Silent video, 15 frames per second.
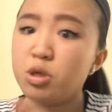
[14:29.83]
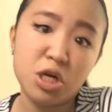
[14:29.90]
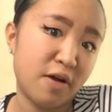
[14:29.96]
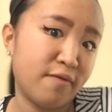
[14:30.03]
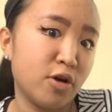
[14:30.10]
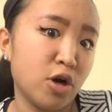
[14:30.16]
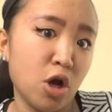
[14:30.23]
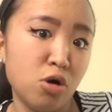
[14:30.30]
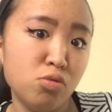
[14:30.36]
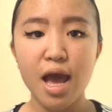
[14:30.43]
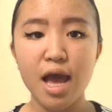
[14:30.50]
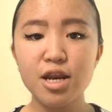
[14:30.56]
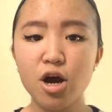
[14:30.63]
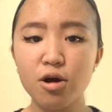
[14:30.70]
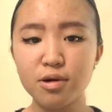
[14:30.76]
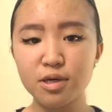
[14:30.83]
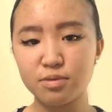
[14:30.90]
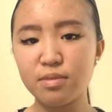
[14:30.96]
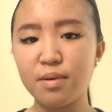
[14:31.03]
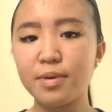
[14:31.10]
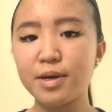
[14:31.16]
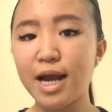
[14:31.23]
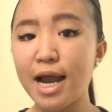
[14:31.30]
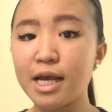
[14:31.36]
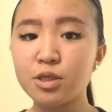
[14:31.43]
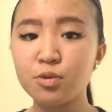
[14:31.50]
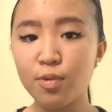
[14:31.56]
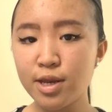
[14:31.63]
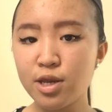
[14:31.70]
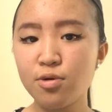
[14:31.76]
You never know. And always remember,
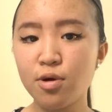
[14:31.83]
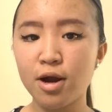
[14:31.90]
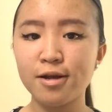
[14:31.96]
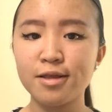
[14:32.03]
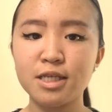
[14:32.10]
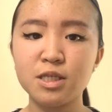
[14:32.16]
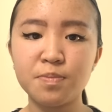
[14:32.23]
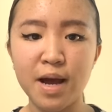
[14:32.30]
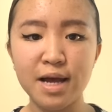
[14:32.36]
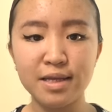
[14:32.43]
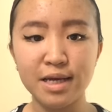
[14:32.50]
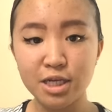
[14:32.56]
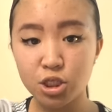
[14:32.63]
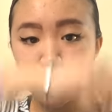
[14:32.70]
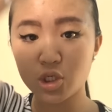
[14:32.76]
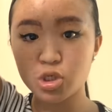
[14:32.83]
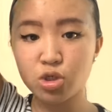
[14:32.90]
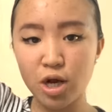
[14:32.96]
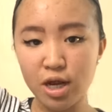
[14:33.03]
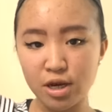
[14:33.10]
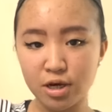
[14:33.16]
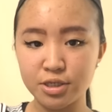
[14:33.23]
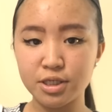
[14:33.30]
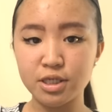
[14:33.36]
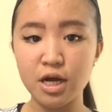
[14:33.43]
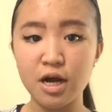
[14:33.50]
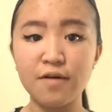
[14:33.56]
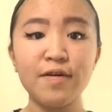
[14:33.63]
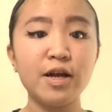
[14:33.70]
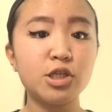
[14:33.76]
guys, when you are in the spotlight, strut your
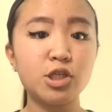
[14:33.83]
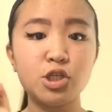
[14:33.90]
stuff.